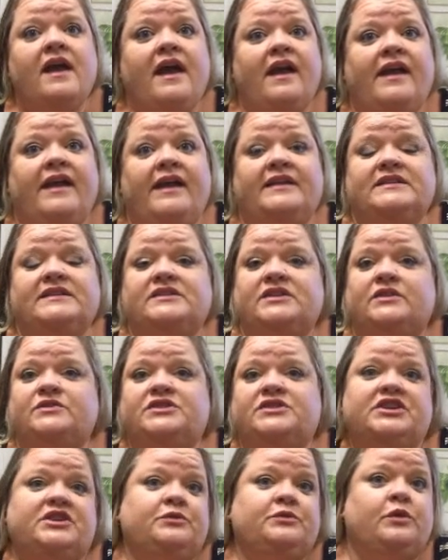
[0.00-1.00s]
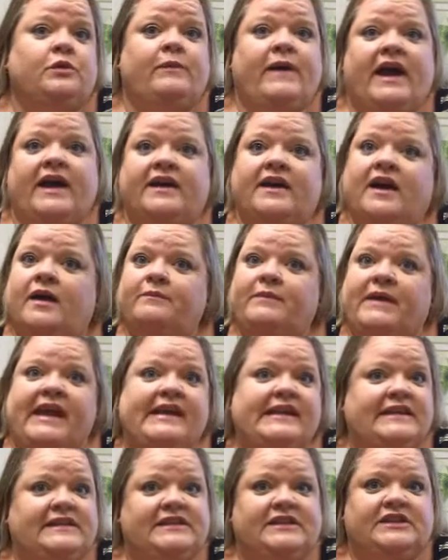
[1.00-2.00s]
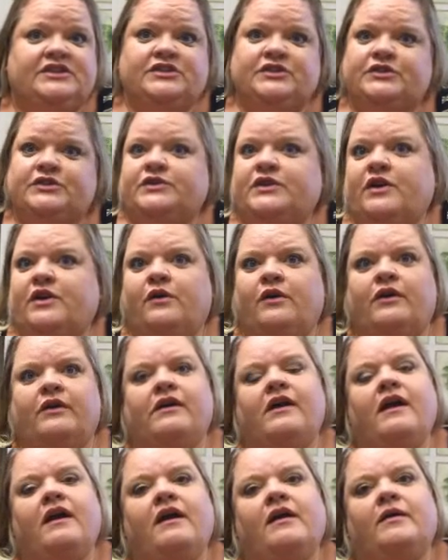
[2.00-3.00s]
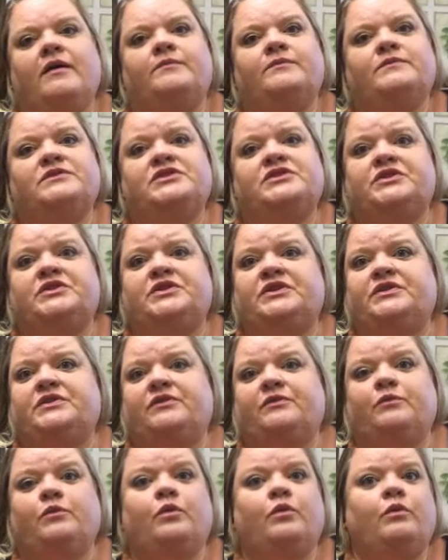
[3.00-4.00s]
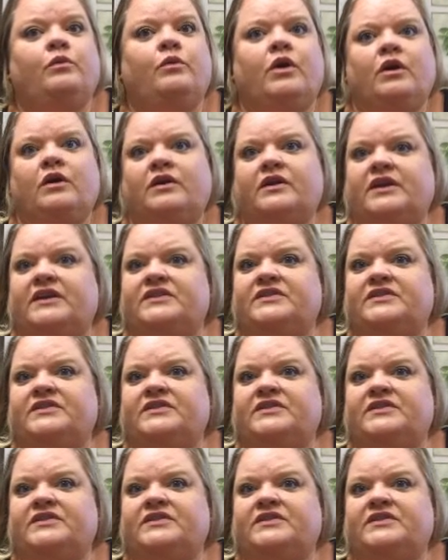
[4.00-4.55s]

and so she will back up any teacher, or she will work